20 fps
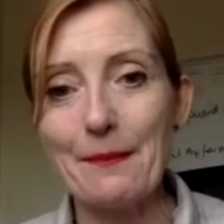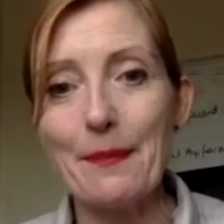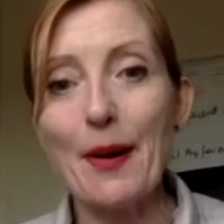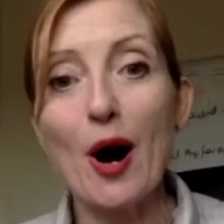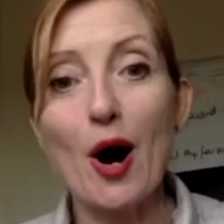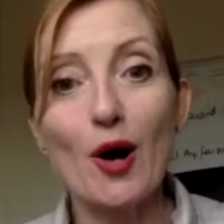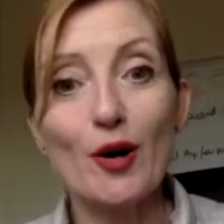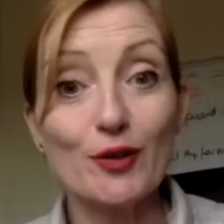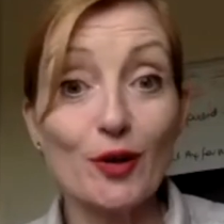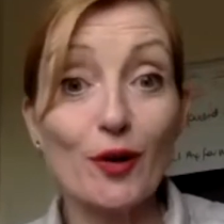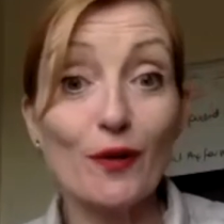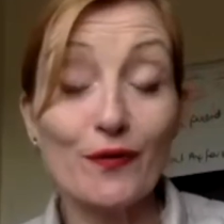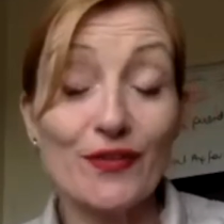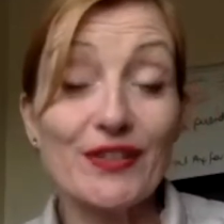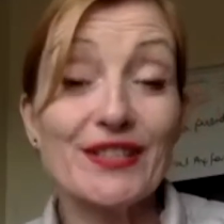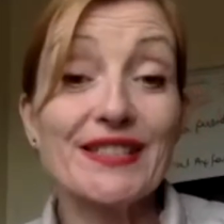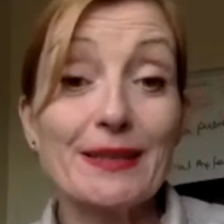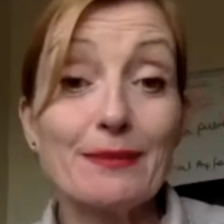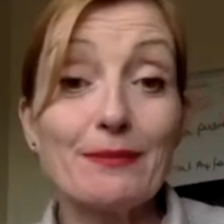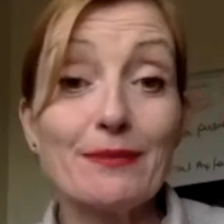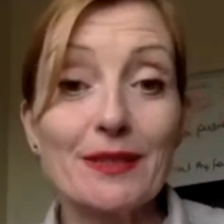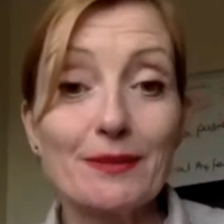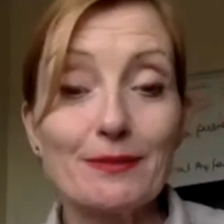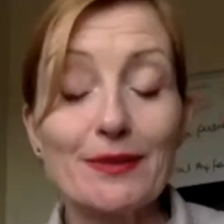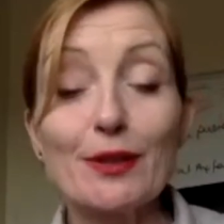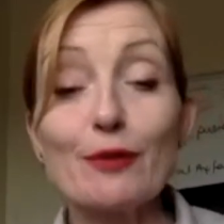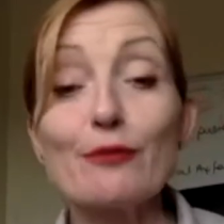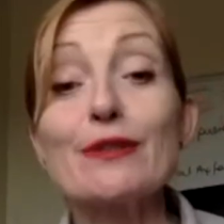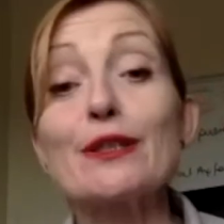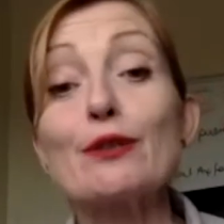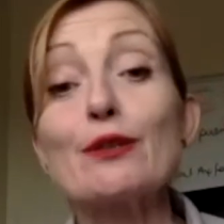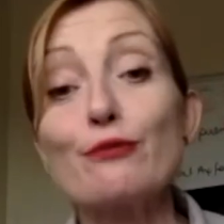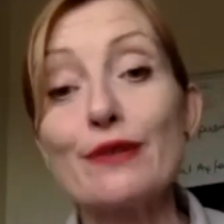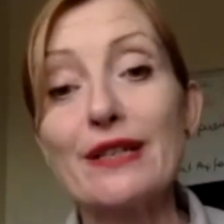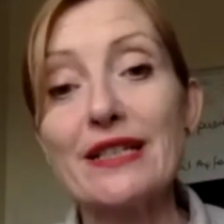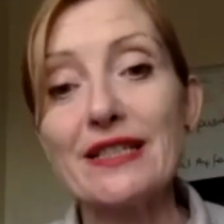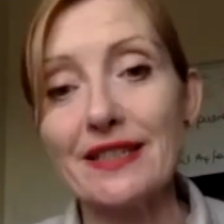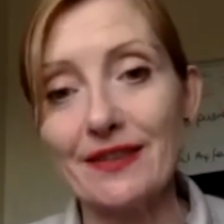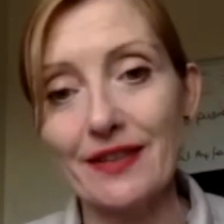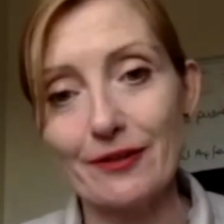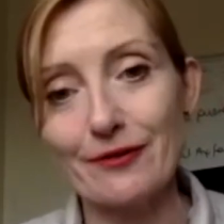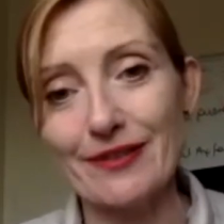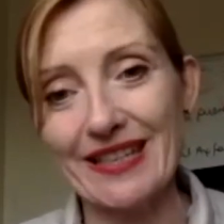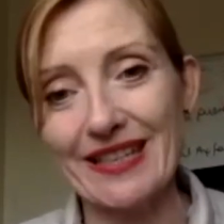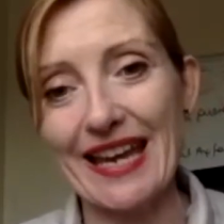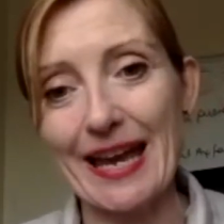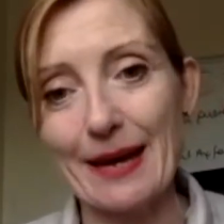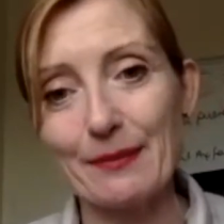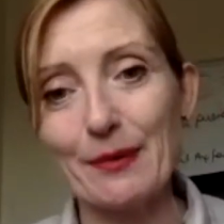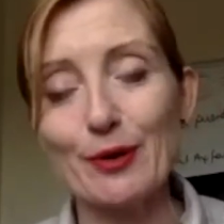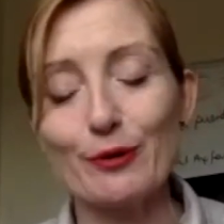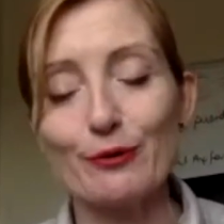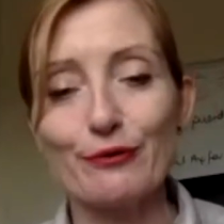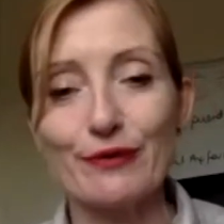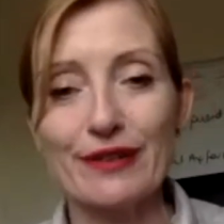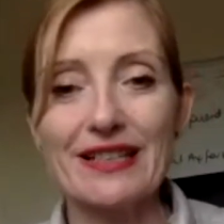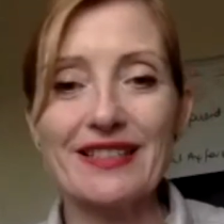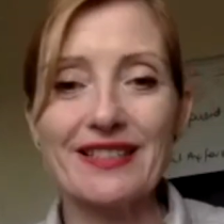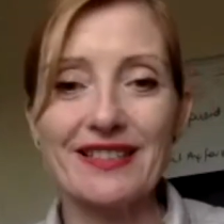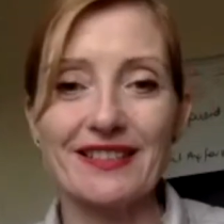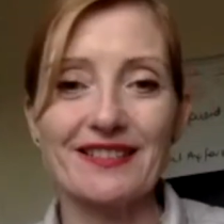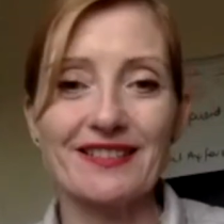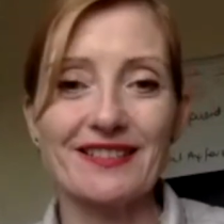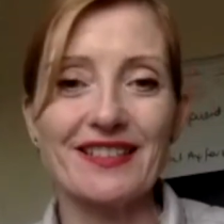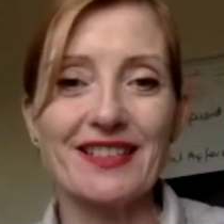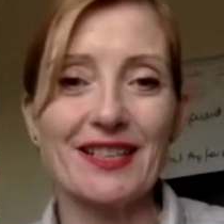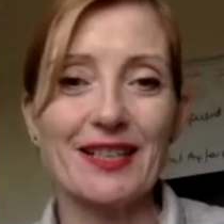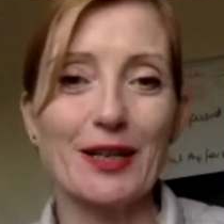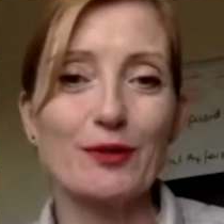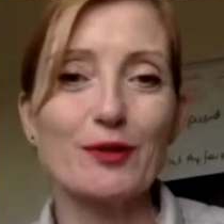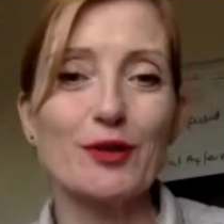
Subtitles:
part of the symptoms. There is a reason, there is a chemical reason, you know.